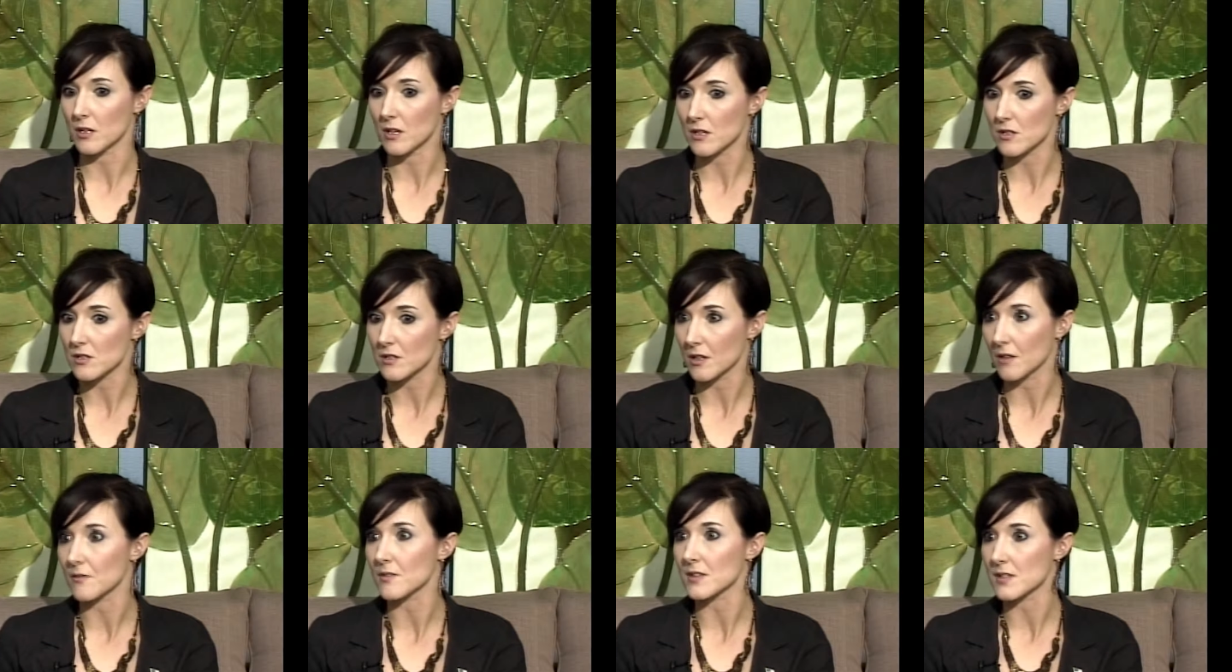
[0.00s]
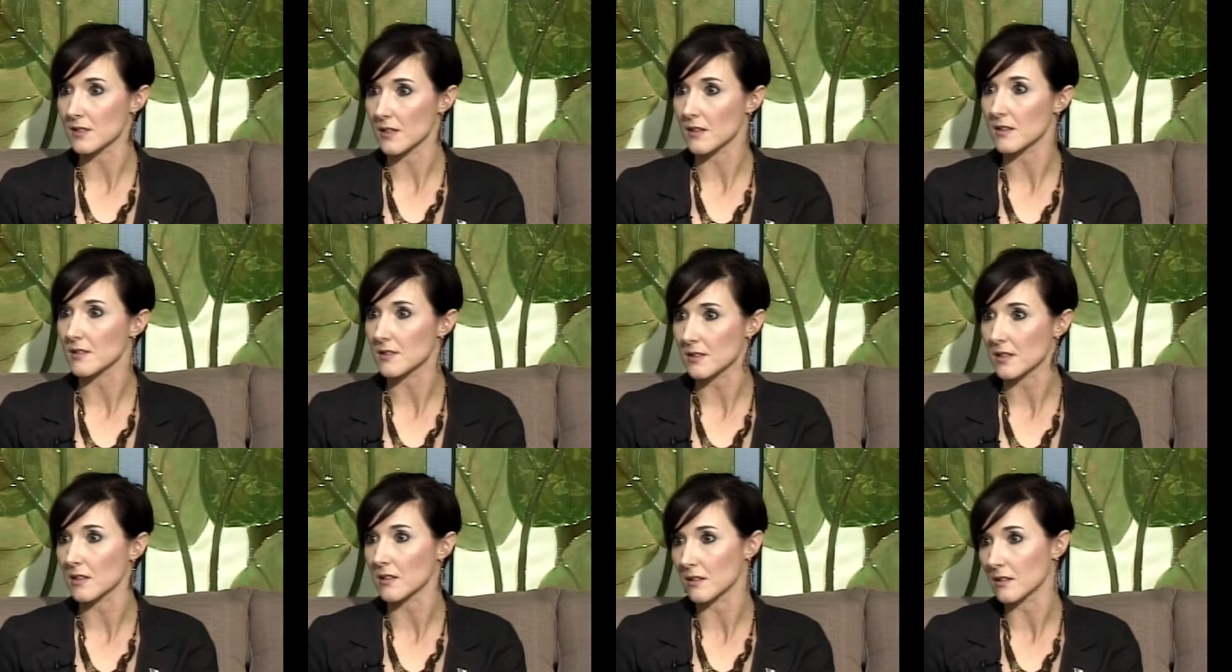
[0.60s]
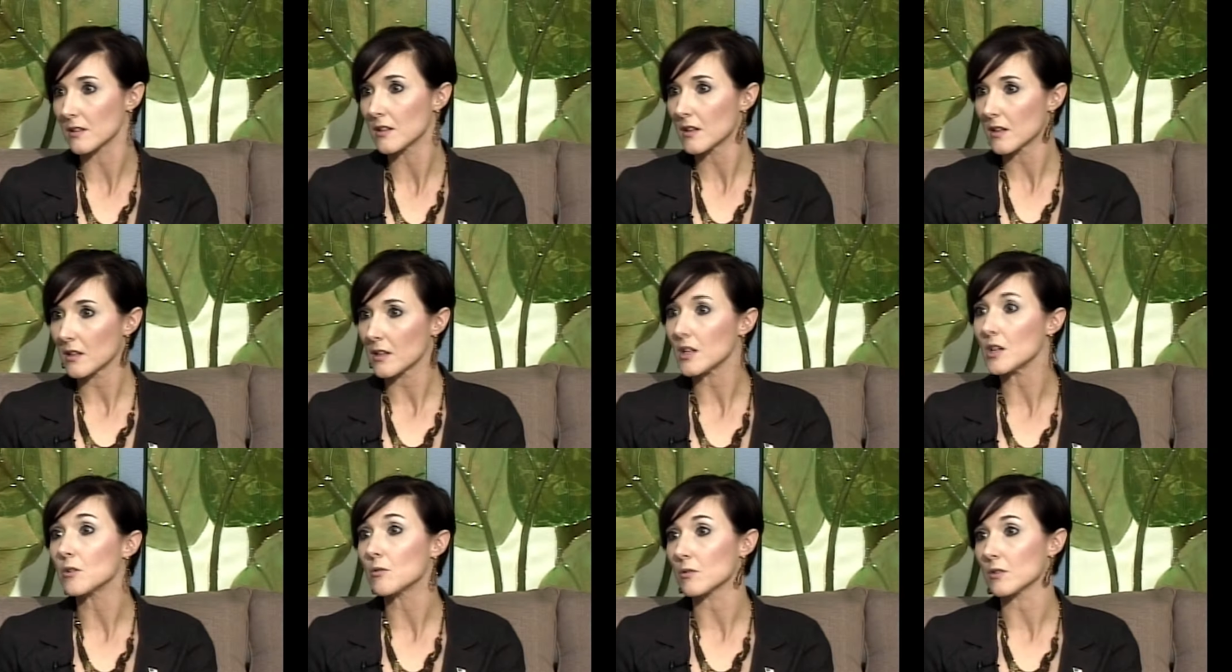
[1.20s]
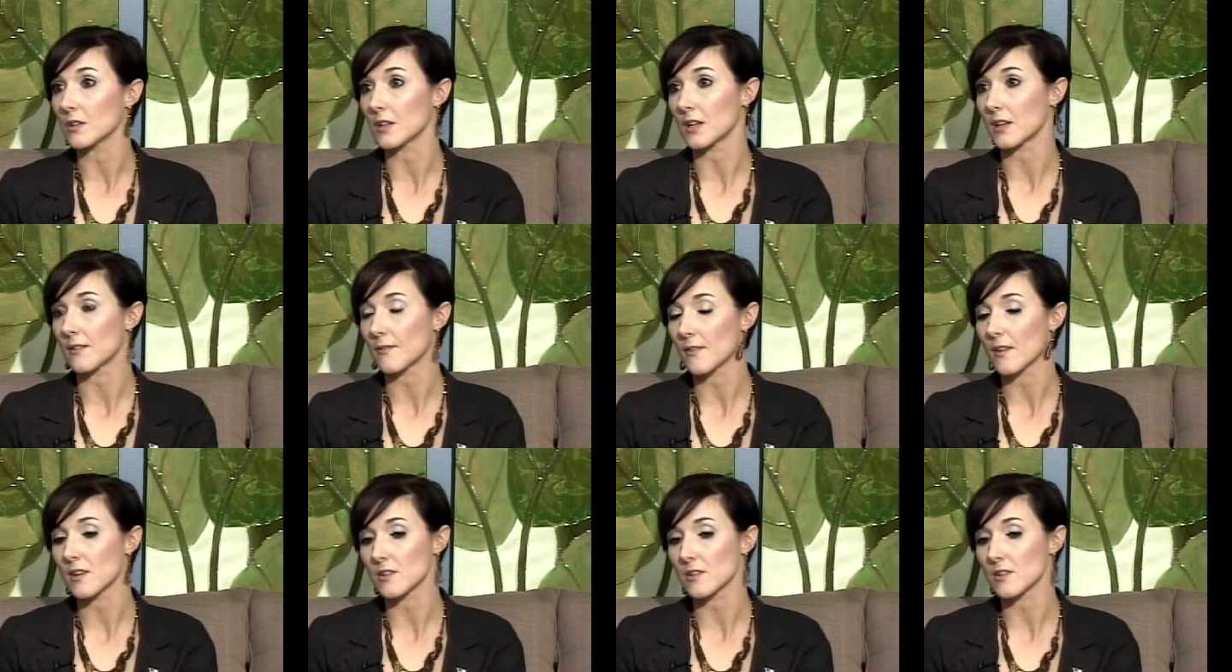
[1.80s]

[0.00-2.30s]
each and every citizen equally.